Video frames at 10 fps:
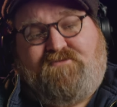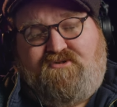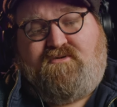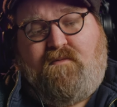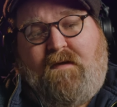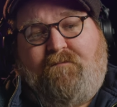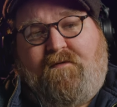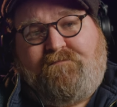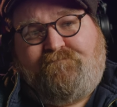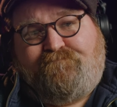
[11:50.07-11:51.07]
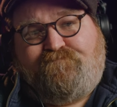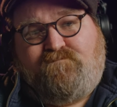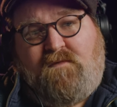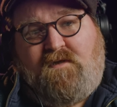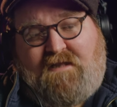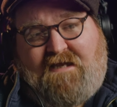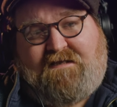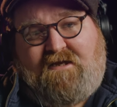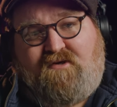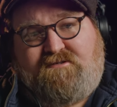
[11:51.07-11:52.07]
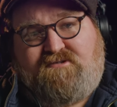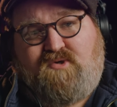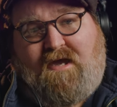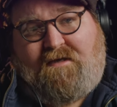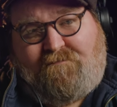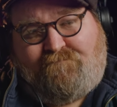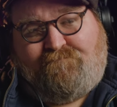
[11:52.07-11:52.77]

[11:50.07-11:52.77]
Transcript: Just remember, lightning could strike.